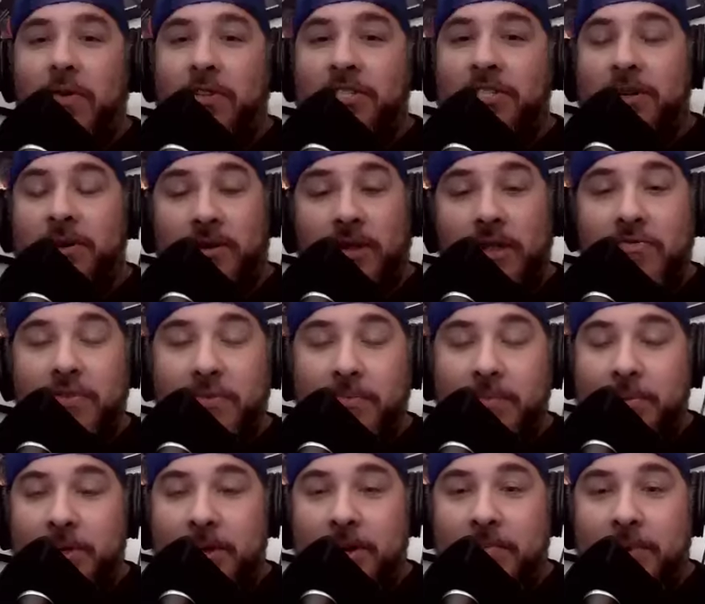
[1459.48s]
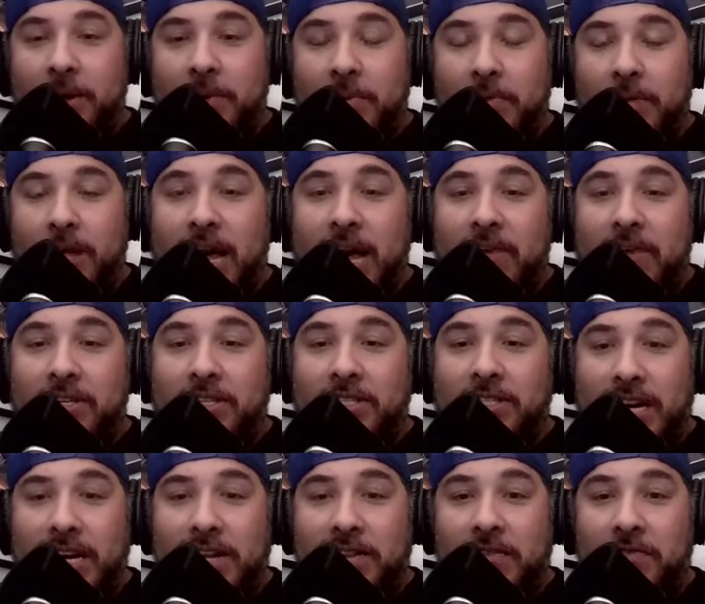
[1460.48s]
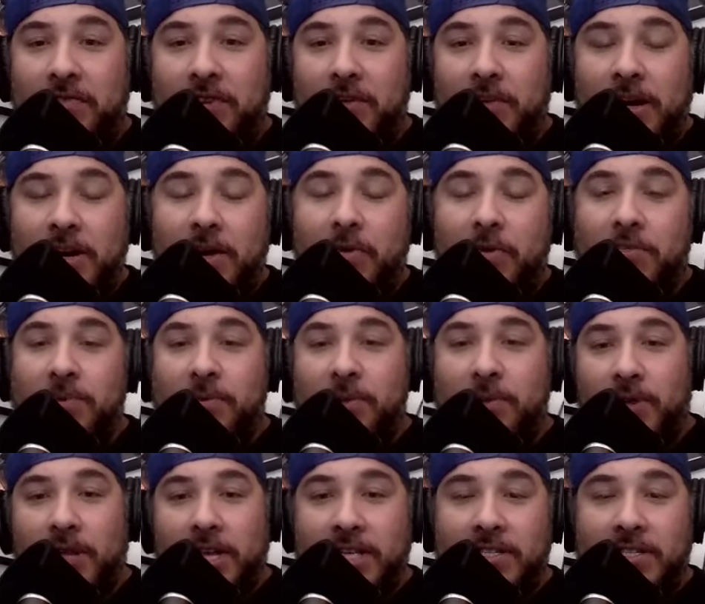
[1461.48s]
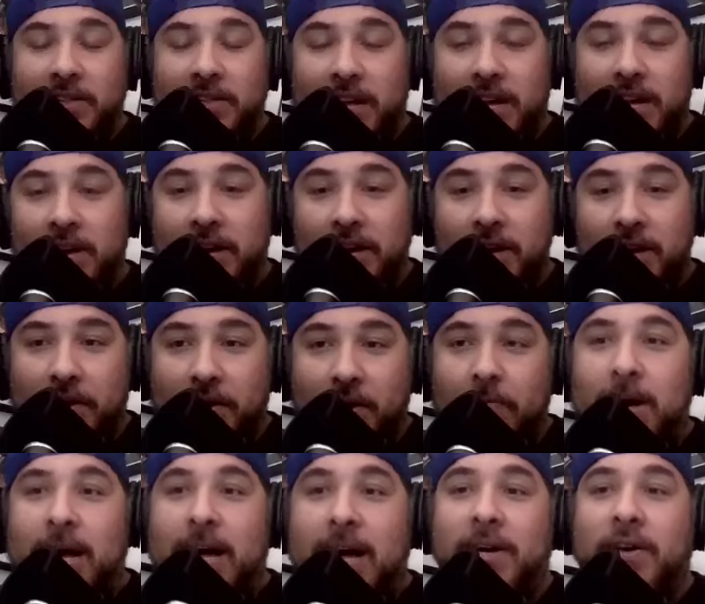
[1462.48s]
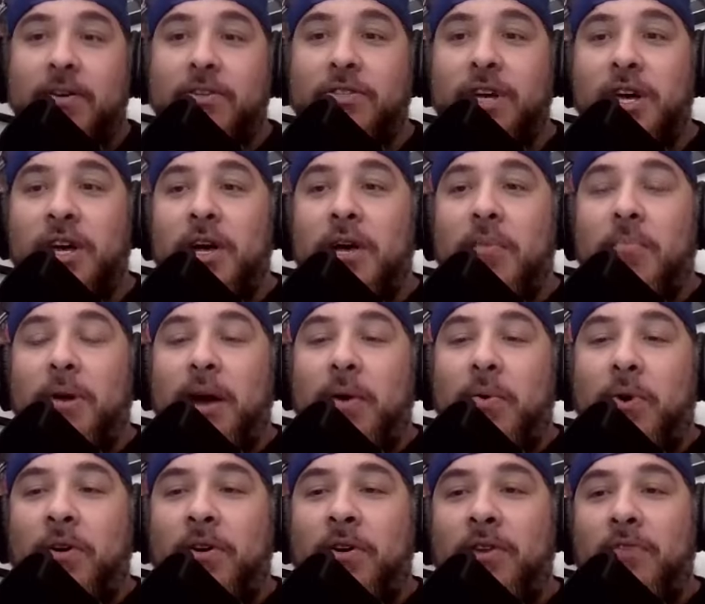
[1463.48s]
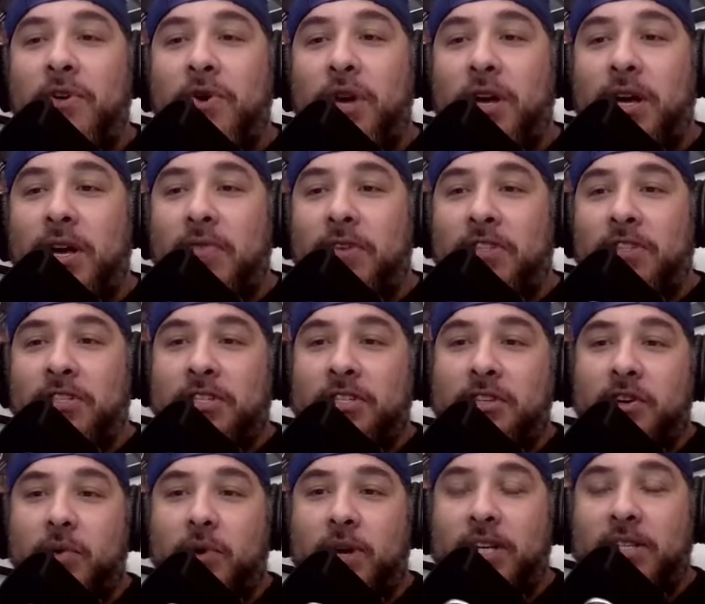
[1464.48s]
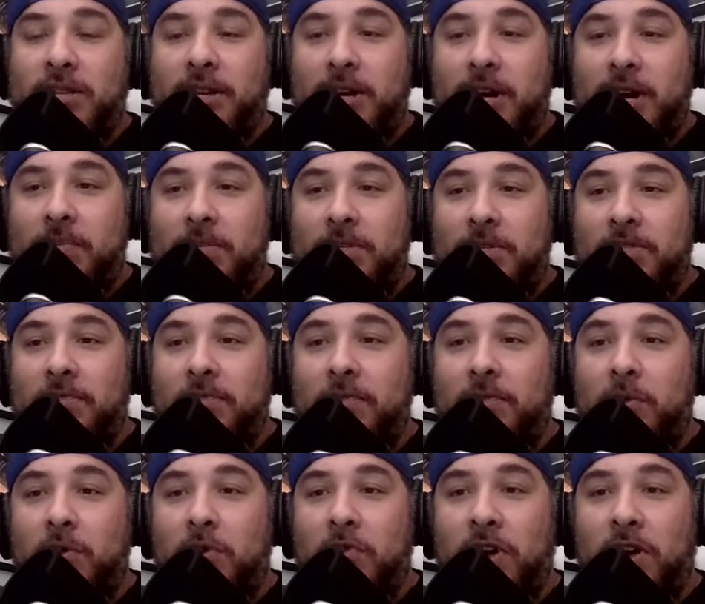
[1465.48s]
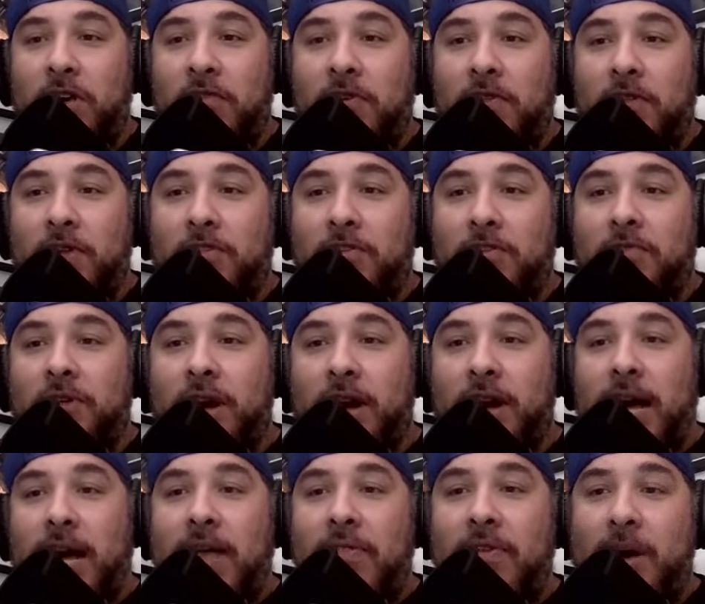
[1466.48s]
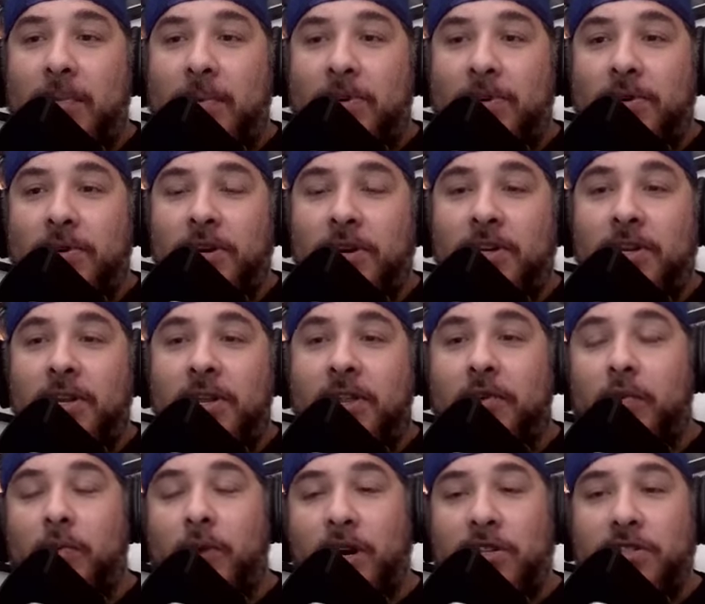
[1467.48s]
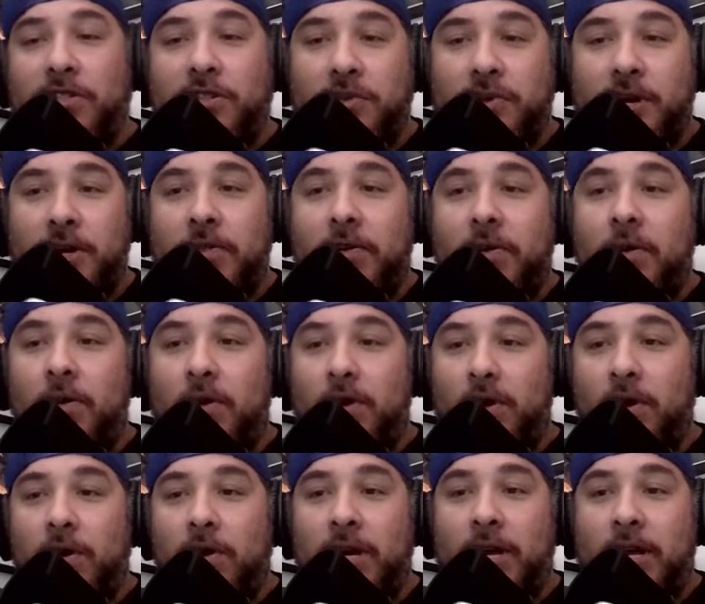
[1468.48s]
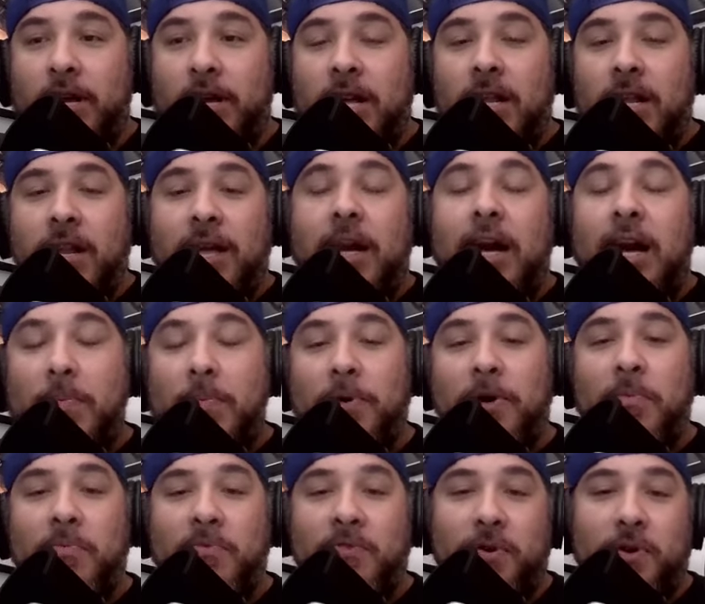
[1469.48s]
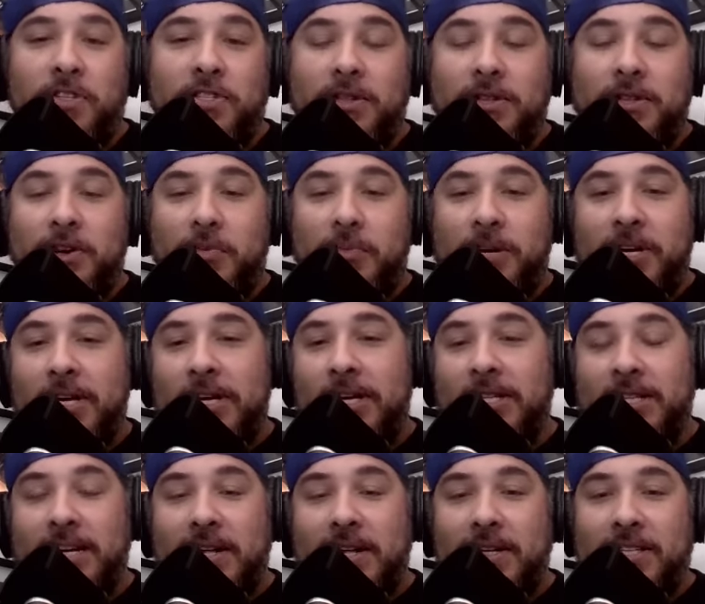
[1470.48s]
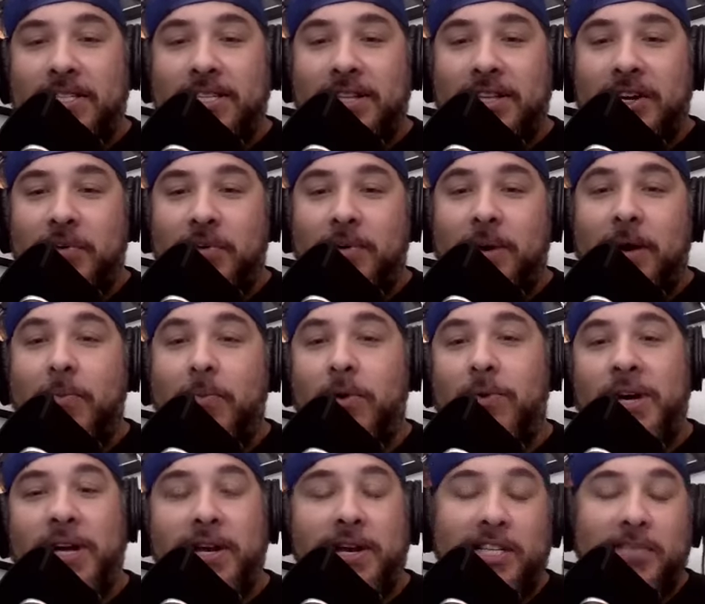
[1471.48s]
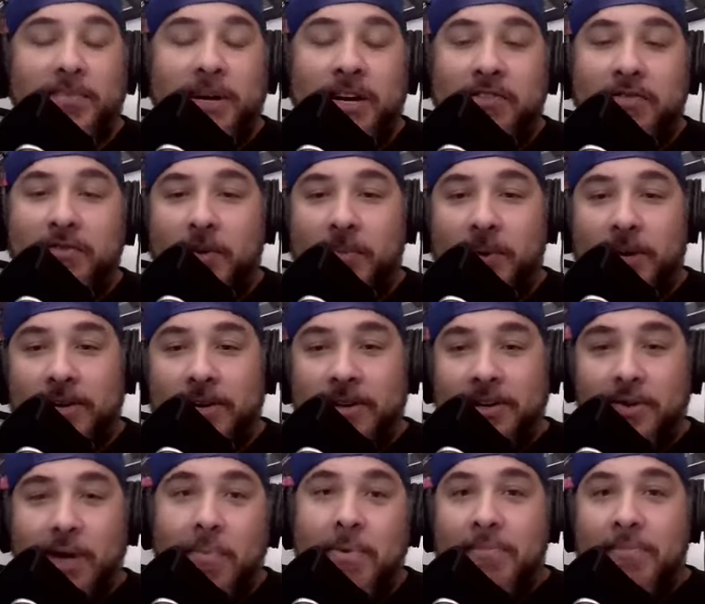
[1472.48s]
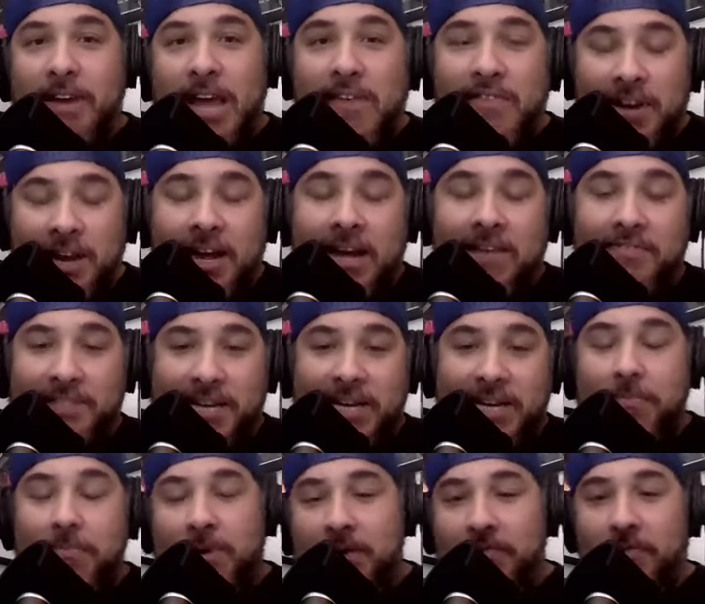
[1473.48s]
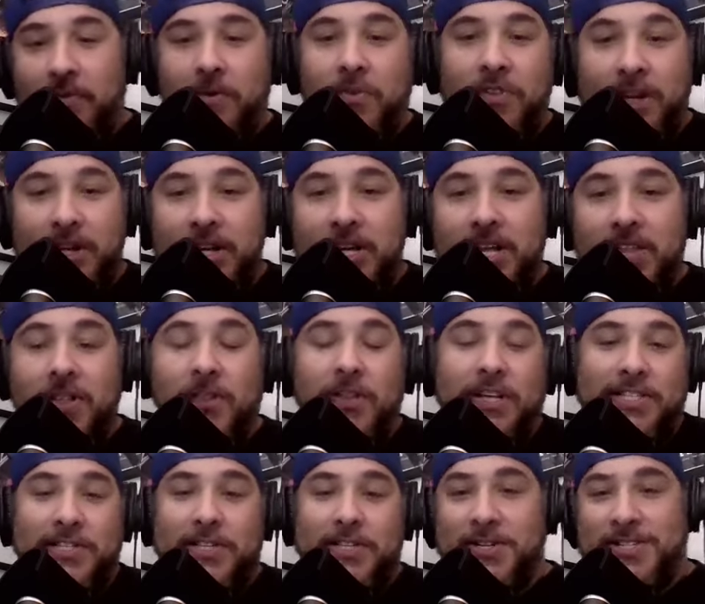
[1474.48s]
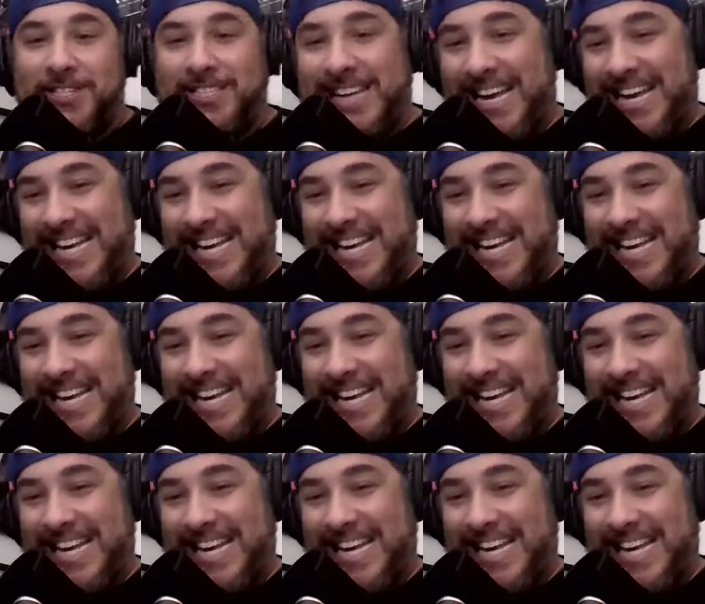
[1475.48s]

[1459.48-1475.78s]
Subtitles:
there's still plenty of people that haven't seen the film. I know it's been released to the Indiegogo backers, but I wondered if you could give us just a quick synopsis of the movie for those who've not had the opportunity to either watch the trailer or heard it, like hype it up for us a little bit and tell us a little bit about what we can expect from it. I mean, David and I have seen it, but for the listeners.